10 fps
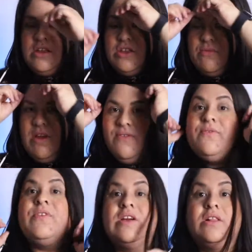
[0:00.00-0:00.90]
You may
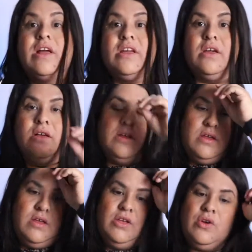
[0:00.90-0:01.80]
feel like
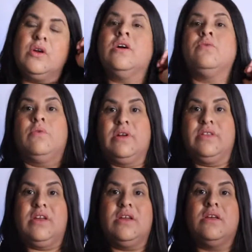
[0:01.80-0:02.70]
you're
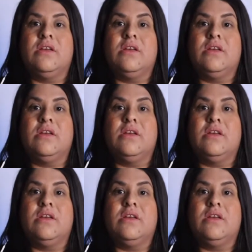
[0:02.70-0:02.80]
unworthy.